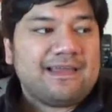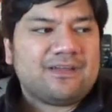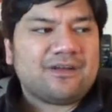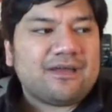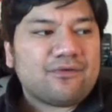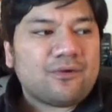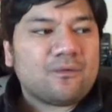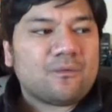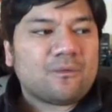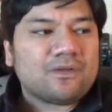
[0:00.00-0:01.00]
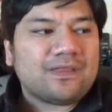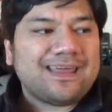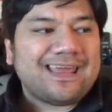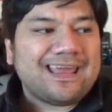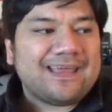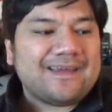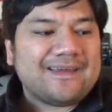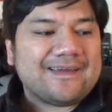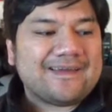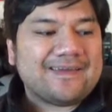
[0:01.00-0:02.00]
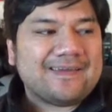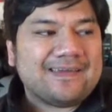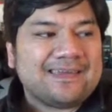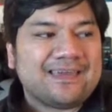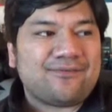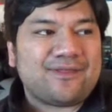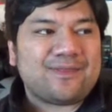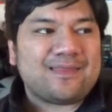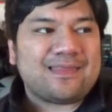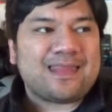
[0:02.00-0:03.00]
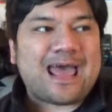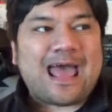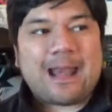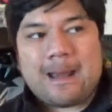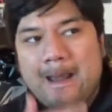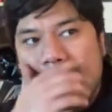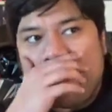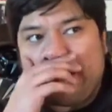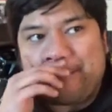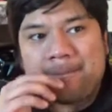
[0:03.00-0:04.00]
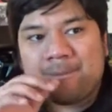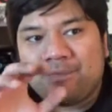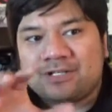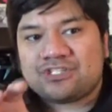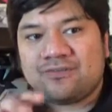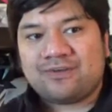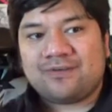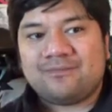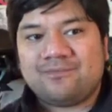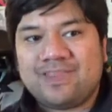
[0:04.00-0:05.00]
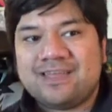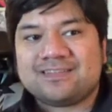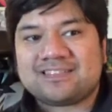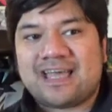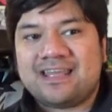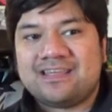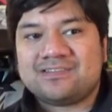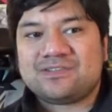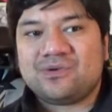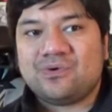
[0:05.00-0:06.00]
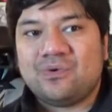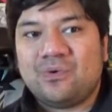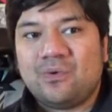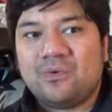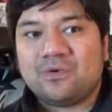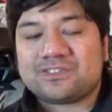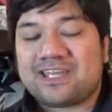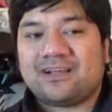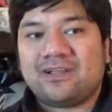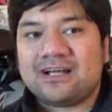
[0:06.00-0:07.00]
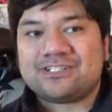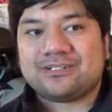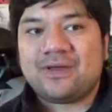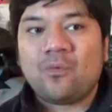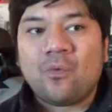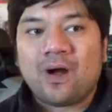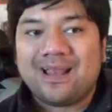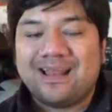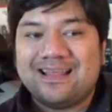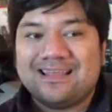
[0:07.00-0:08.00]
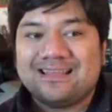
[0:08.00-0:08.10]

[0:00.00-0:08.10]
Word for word: You're never really given that much of an insight into psychologically what